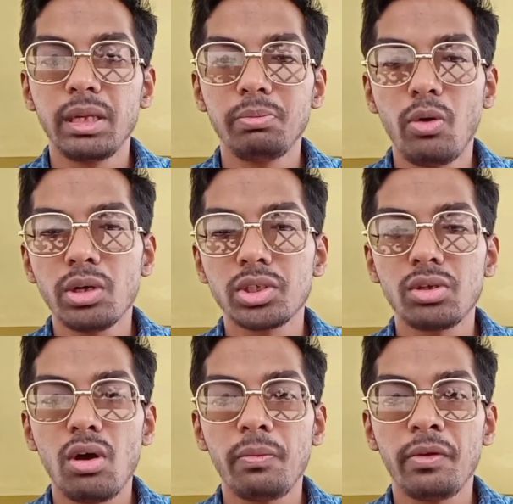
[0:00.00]
spinning
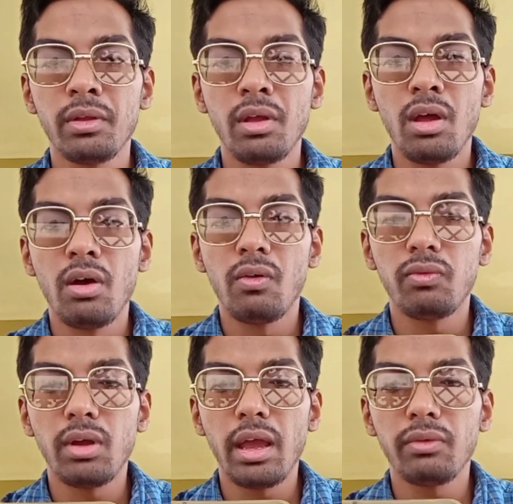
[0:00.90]
Pokestop,
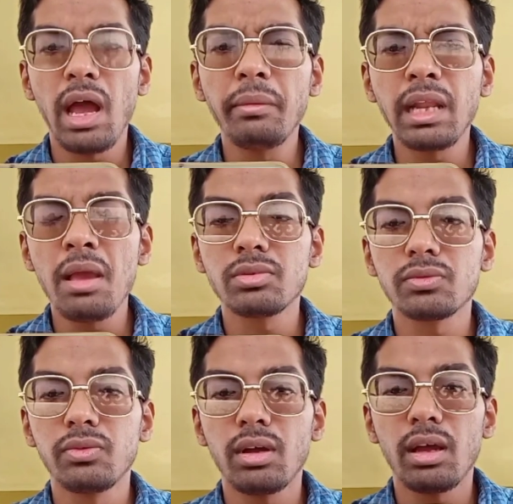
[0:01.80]
5
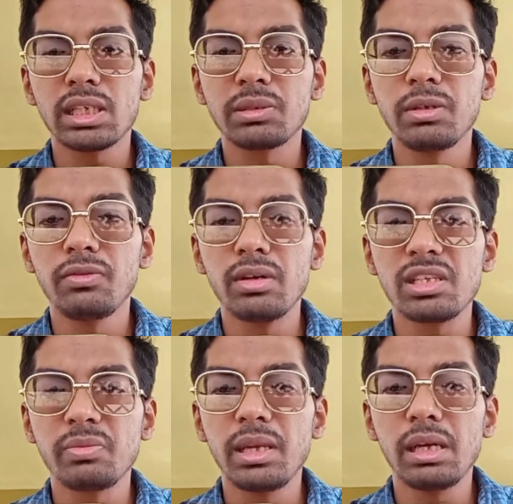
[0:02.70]
times XP for
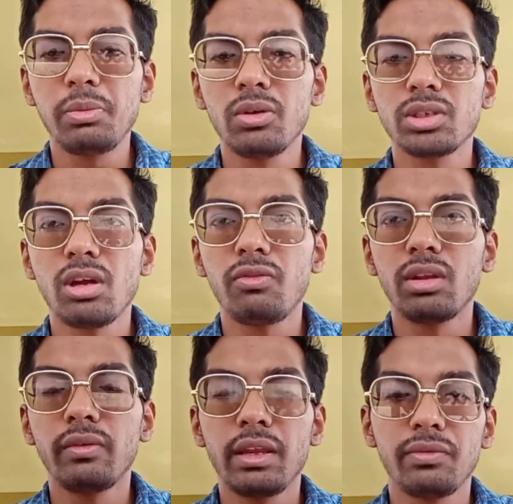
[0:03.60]
spinning a Pokestop
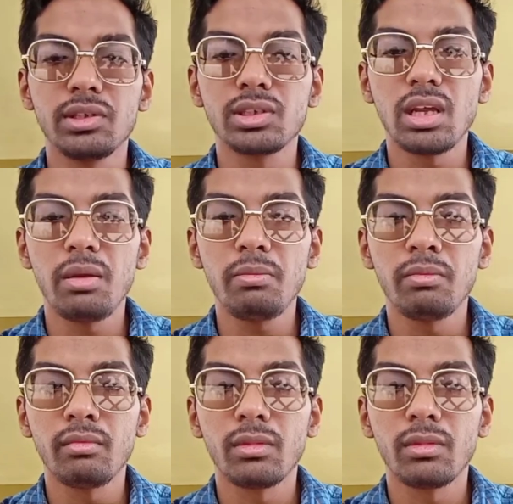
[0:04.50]
for the very first time,